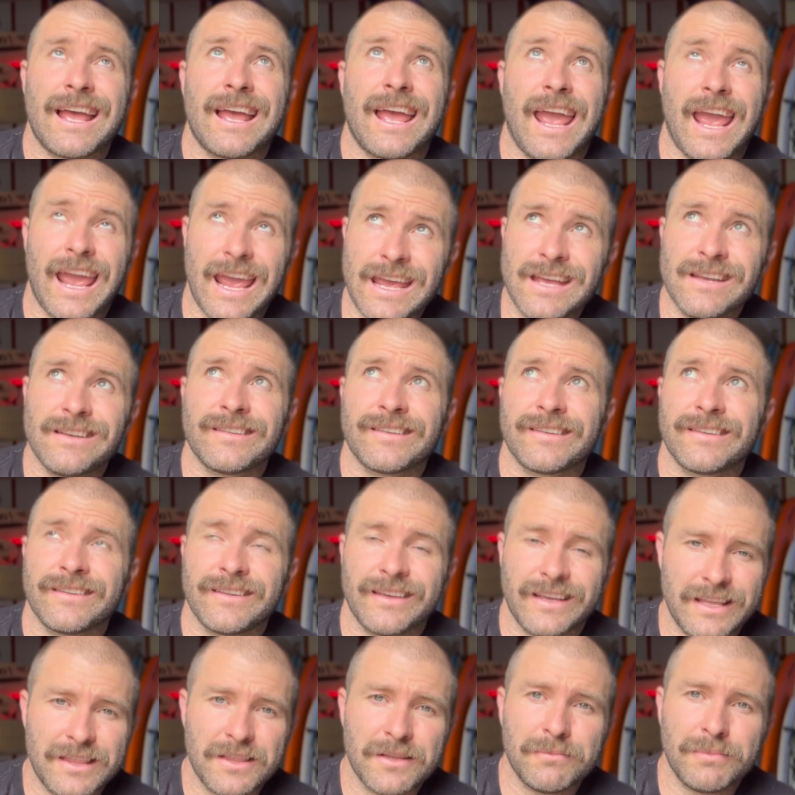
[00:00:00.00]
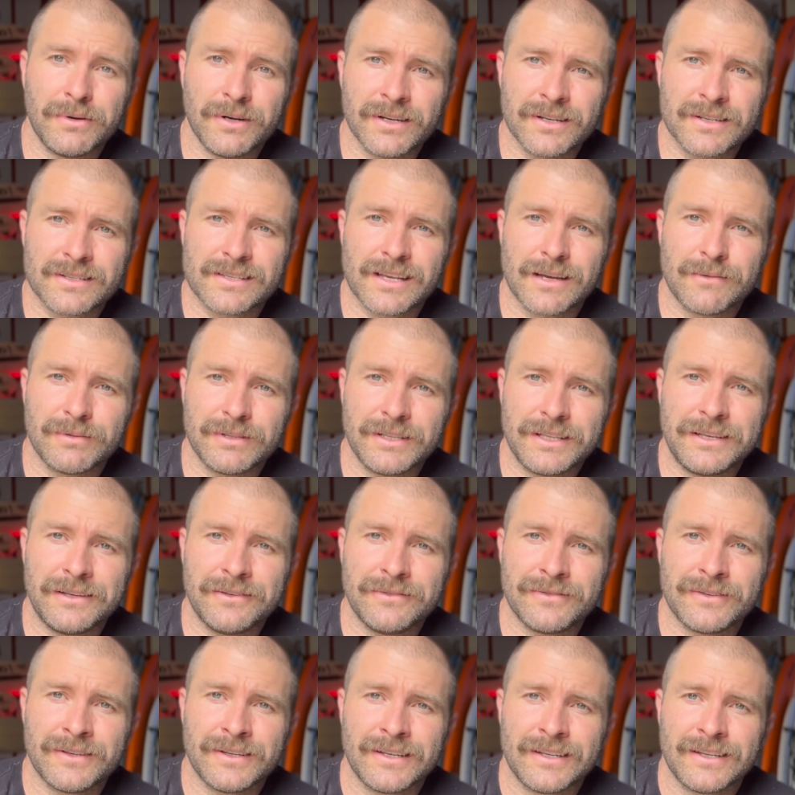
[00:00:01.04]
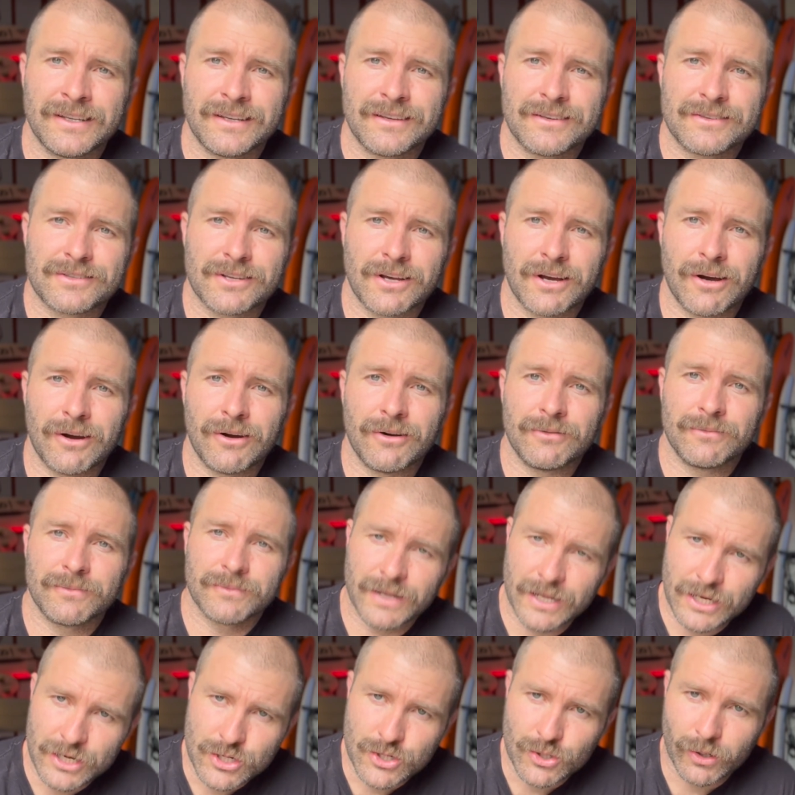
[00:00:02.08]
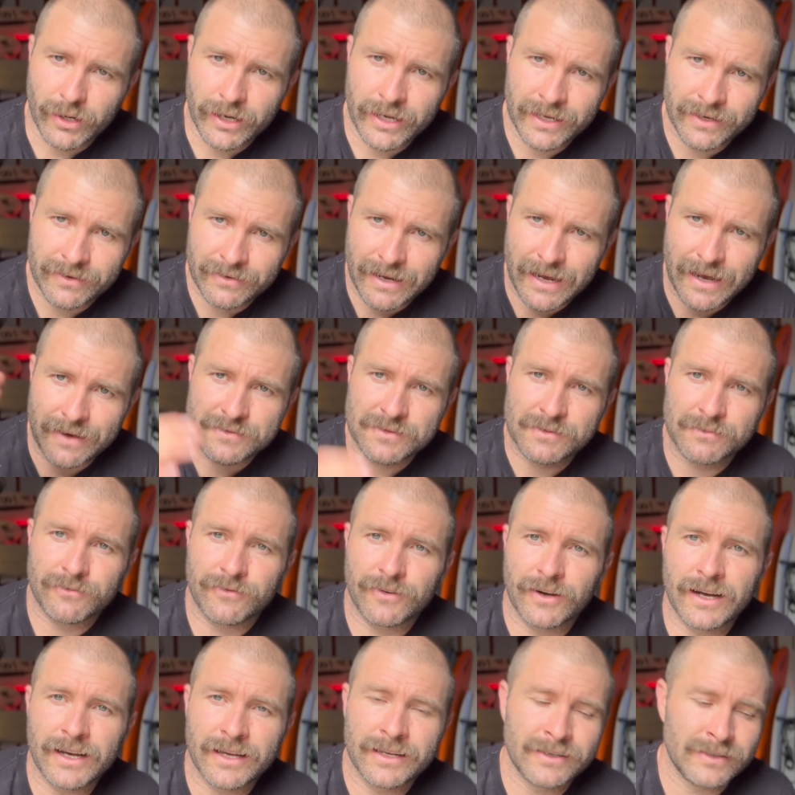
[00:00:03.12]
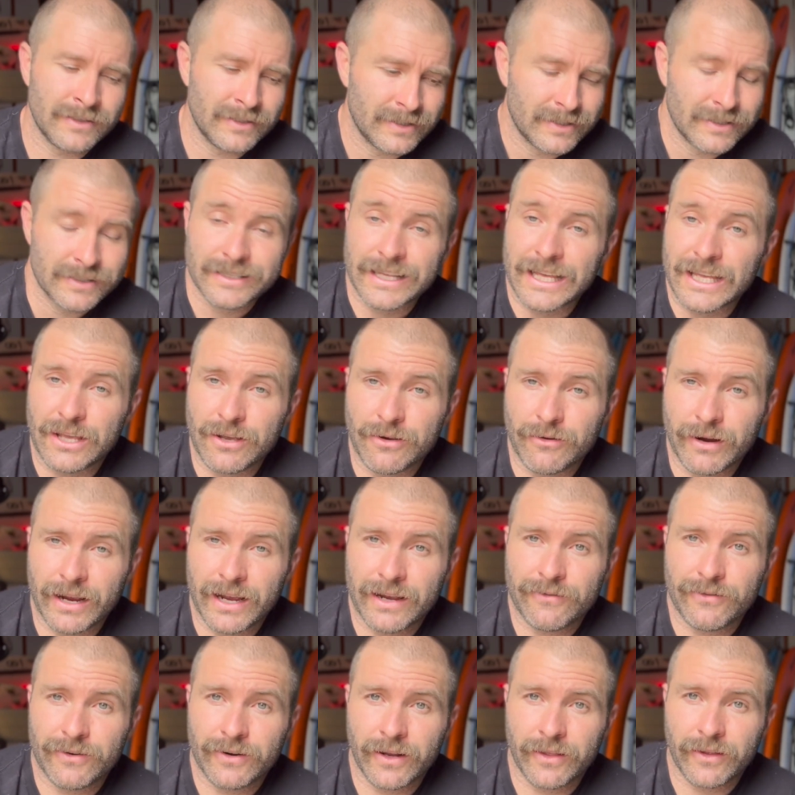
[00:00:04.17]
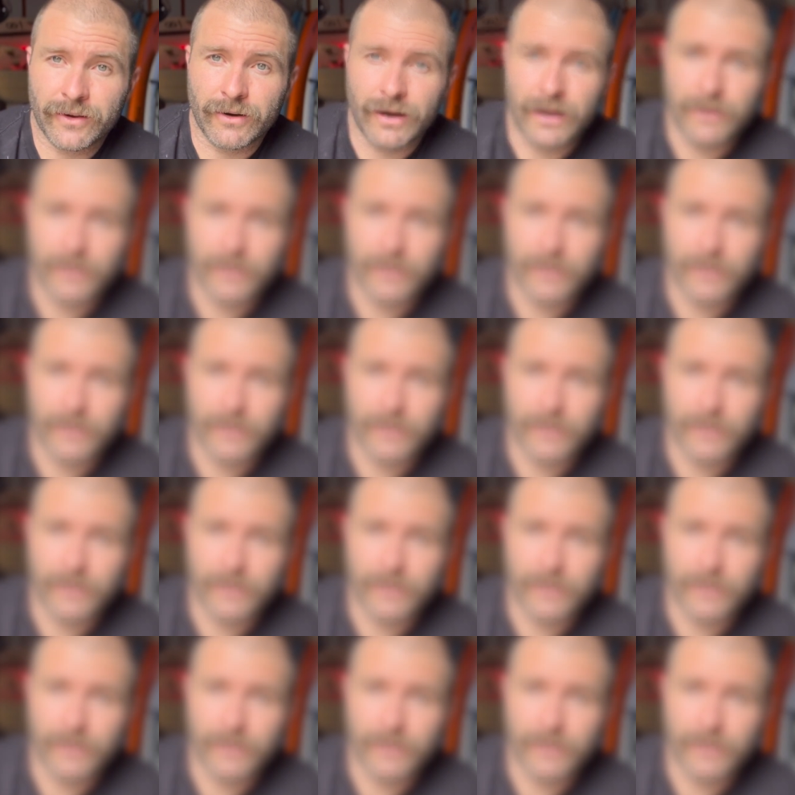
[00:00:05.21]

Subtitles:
8 in the books, I believe. So enjoy it, have some fun. Thank you, Greg, for another great